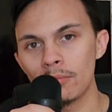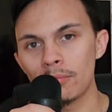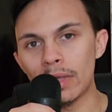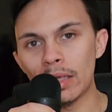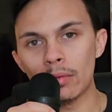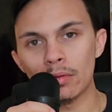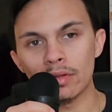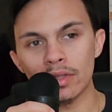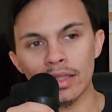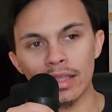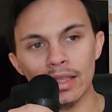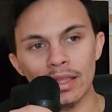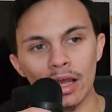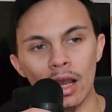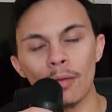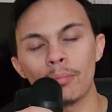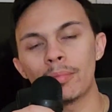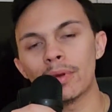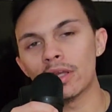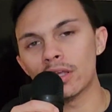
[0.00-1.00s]
being able to get
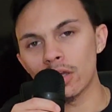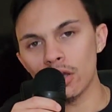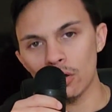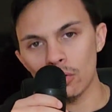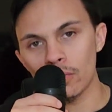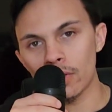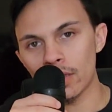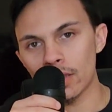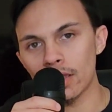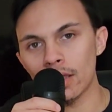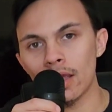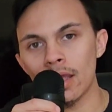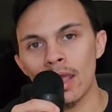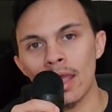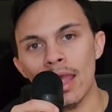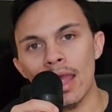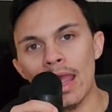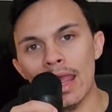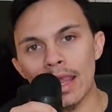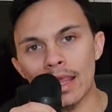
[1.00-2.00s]
up and going,
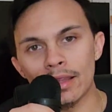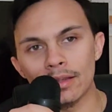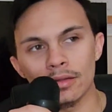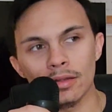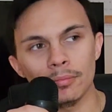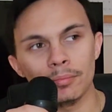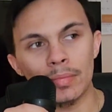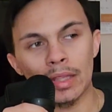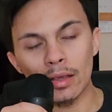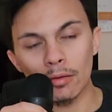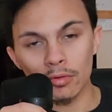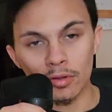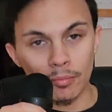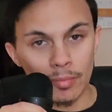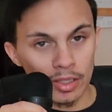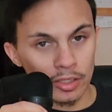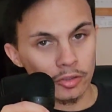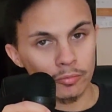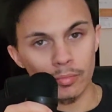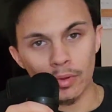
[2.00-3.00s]
and being able to
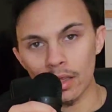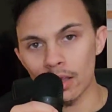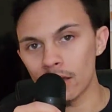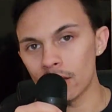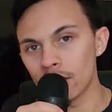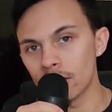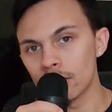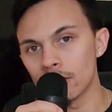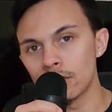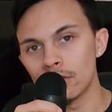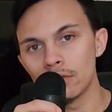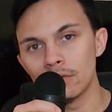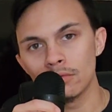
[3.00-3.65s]
make your bed,